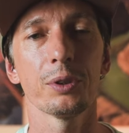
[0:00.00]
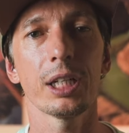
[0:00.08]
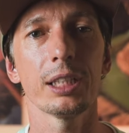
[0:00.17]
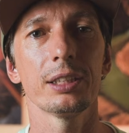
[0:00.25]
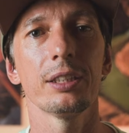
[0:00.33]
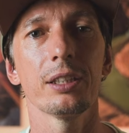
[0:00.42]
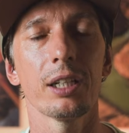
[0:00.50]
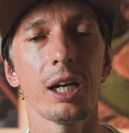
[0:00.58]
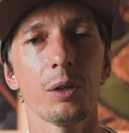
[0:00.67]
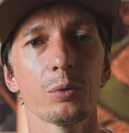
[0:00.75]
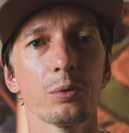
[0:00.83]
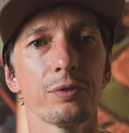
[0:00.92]
an idea
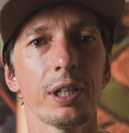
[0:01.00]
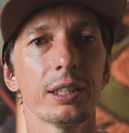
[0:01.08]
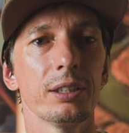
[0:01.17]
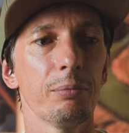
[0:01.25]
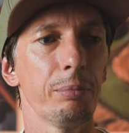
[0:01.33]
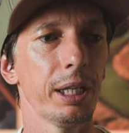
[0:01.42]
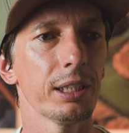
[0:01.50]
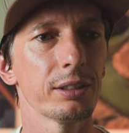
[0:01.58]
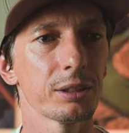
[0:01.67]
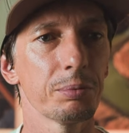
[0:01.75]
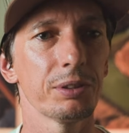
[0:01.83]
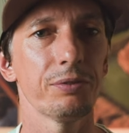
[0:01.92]
how to find the
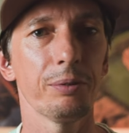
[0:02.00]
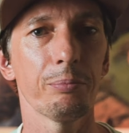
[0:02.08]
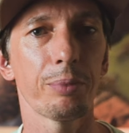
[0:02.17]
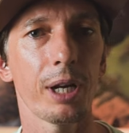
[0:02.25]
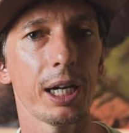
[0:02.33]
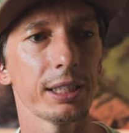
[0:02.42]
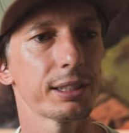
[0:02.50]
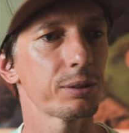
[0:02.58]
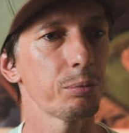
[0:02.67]
balance between price,